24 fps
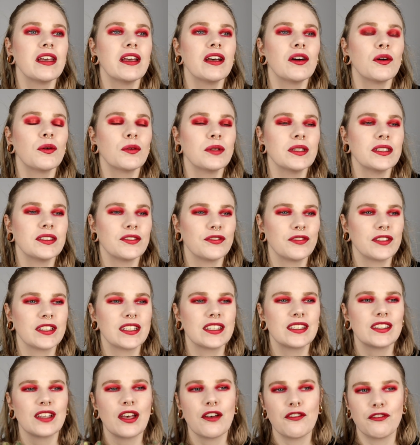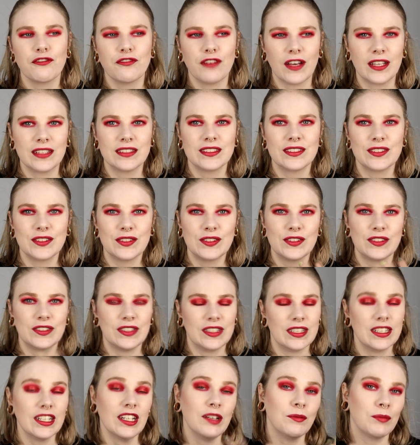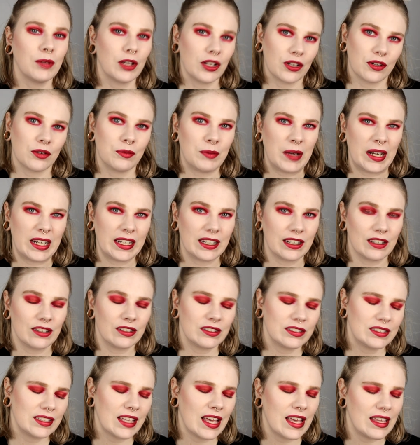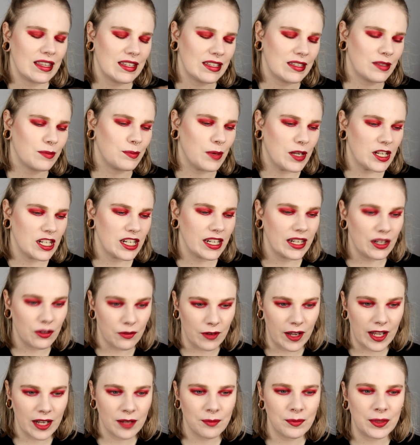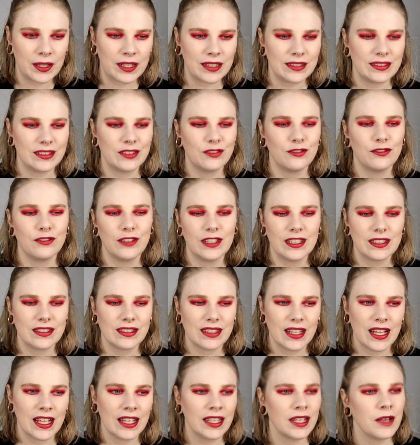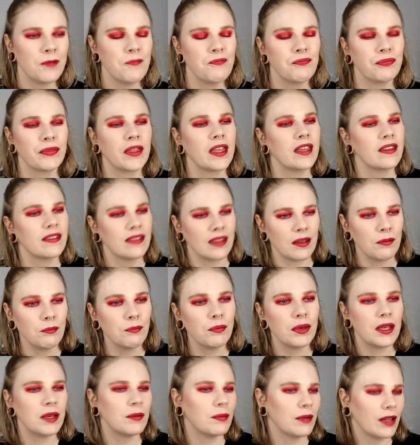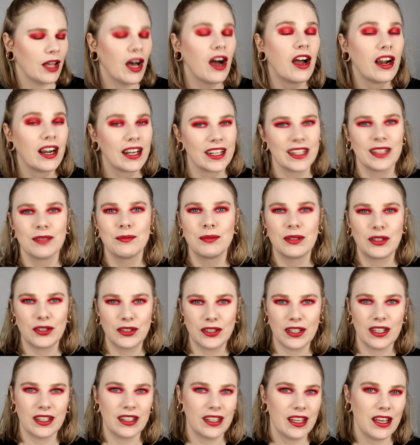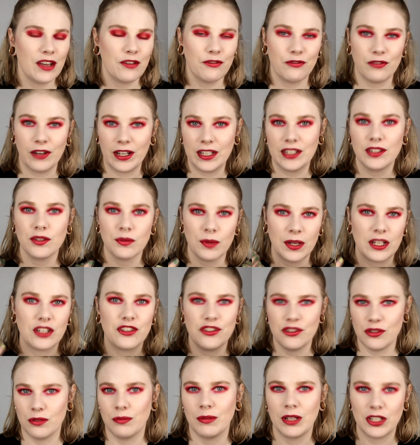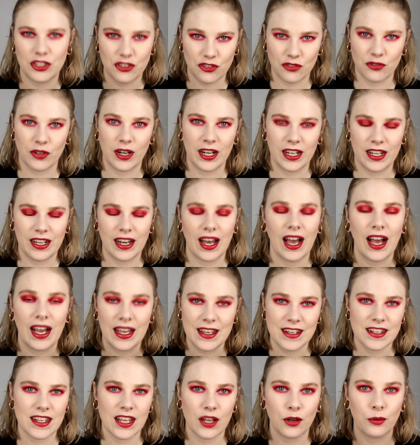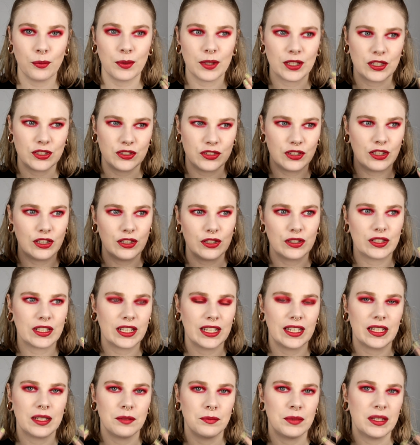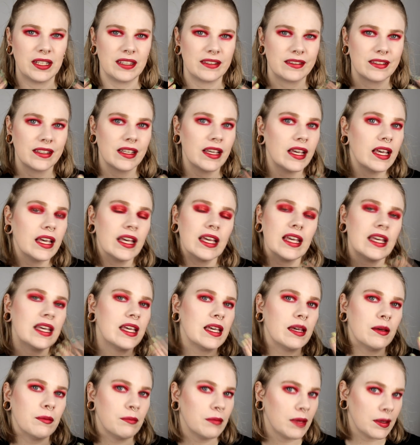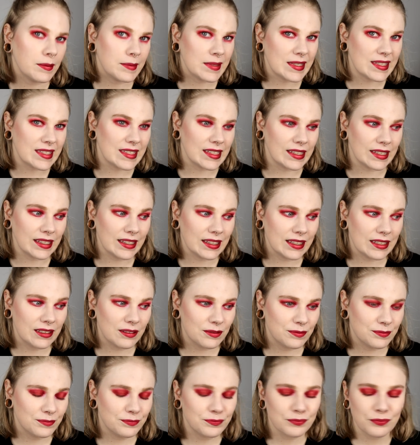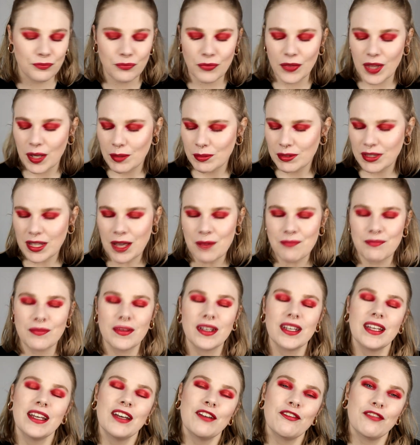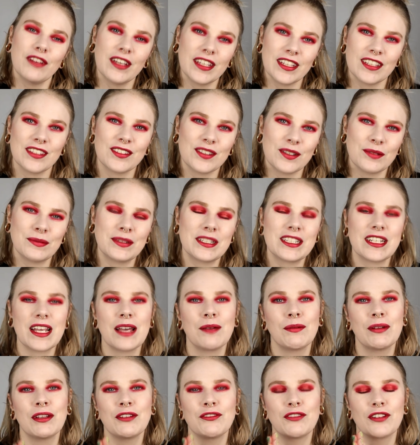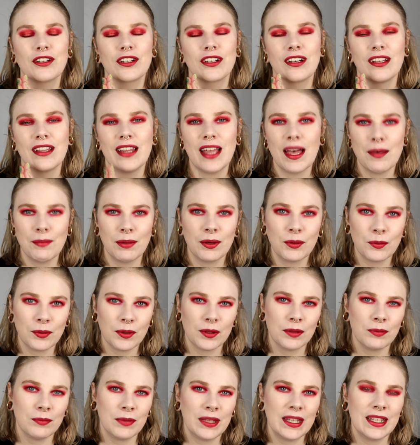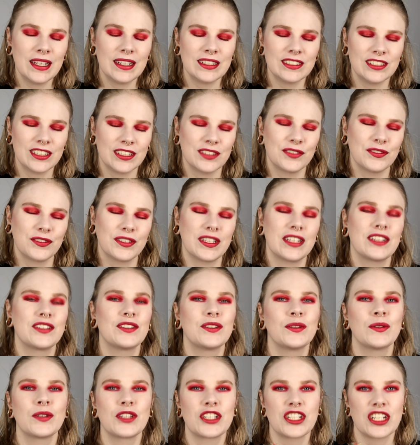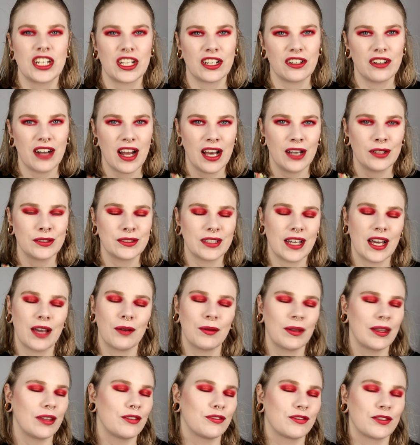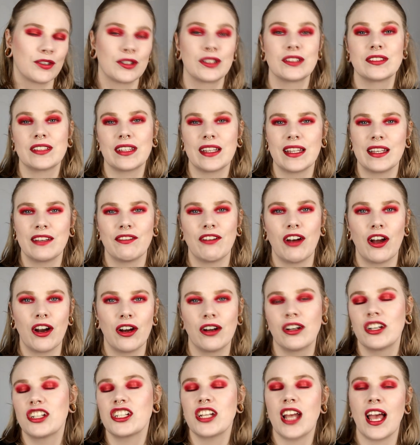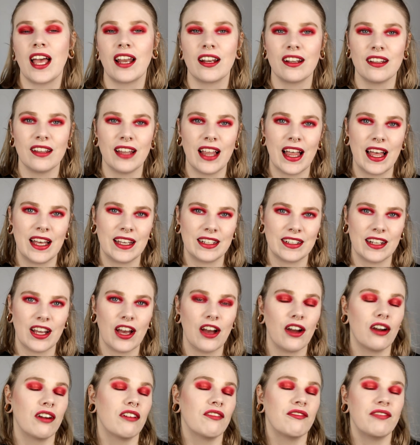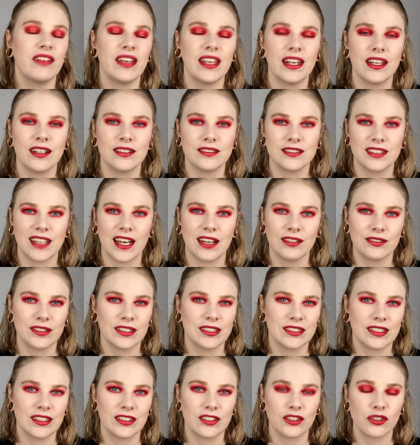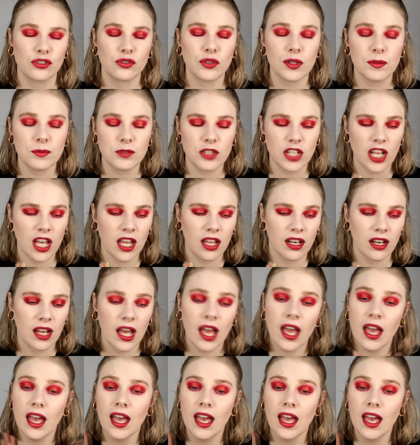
always think it's fun to see monochromatic looks and especially red because it feels like some people are a little bit afraid to wear too much red eyeshadow because you look a little bit maybe sick. But yeah, Thank you so much Emelie for collabing with me. Don't forget to check her out. I will of course leave her channel and her video down in the description.